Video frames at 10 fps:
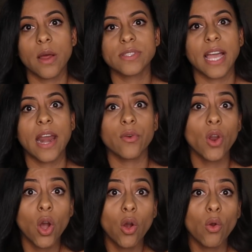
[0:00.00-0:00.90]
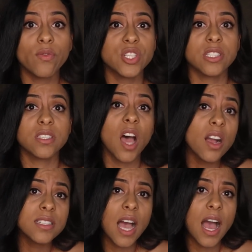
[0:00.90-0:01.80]
I was like, I don't know if she has a
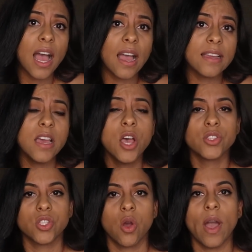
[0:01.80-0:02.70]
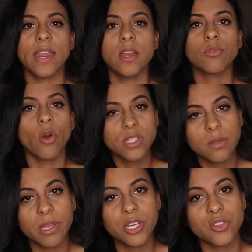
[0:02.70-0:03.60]
tongue tie. So I ended up going to
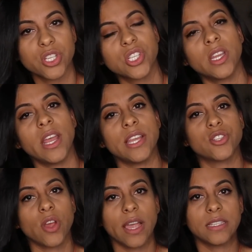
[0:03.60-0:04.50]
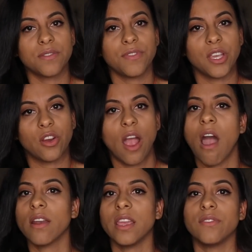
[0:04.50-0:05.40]
the pediatrician and trying to figure
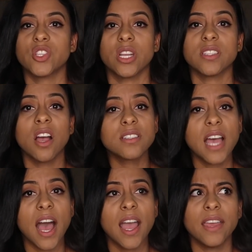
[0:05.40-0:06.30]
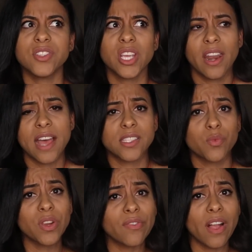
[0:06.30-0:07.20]
out if she had a tongue tie, if she had
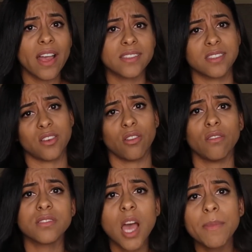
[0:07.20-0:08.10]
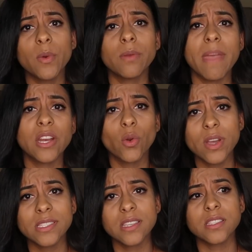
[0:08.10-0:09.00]
acid reflux, because her little tummy would make
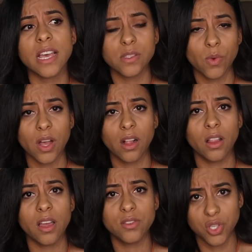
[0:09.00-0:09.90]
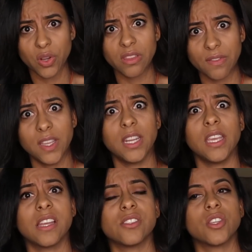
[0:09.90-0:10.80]
noises as well during the
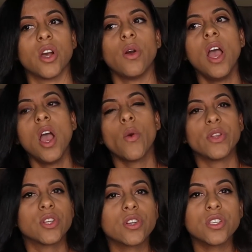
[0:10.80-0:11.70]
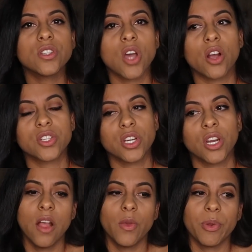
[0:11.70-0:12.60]
feeding. And so we took her to the
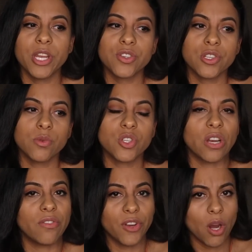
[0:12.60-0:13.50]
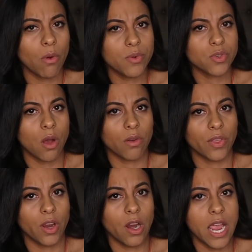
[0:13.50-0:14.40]
doctor. The pediatrician was trying to figure out what was wrong
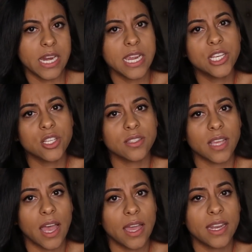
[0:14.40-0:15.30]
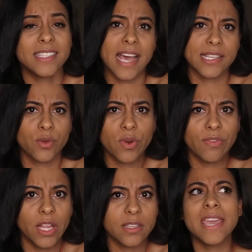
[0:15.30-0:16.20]
with her, and he just said it's acid
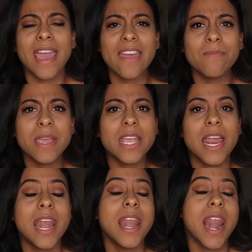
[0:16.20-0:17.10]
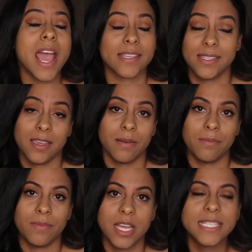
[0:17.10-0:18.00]
reflux. He gave me Nexium
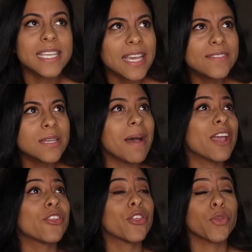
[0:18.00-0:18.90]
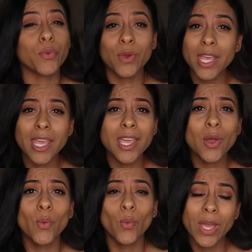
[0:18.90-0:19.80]
to give to my
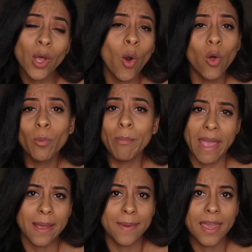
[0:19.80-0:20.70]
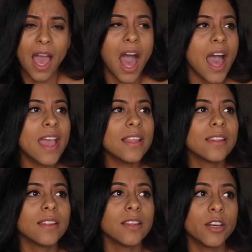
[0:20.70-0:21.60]
3-week-old baby. I
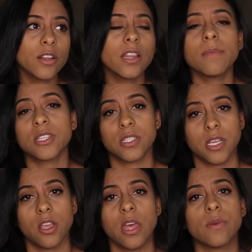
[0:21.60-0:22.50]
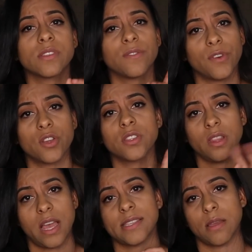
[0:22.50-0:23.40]
literally, let me just tell you, that was the first and
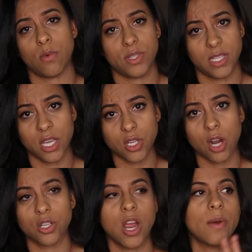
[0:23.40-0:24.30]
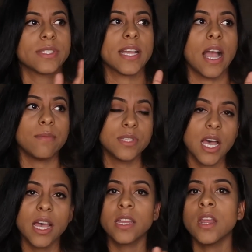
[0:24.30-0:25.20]
the last time I went to that doctor. I was like, I'm
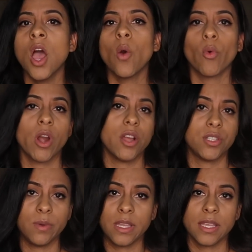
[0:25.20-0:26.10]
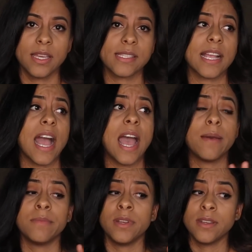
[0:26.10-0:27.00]
done, we're not doing this. Like,
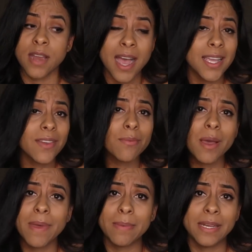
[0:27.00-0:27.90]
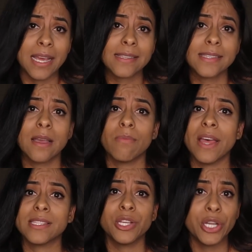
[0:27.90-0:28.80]
I am not giving my baby Nexium.
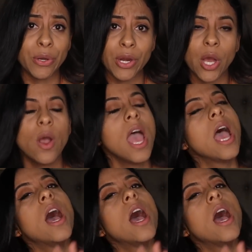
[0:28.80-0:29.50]
That's a no-no.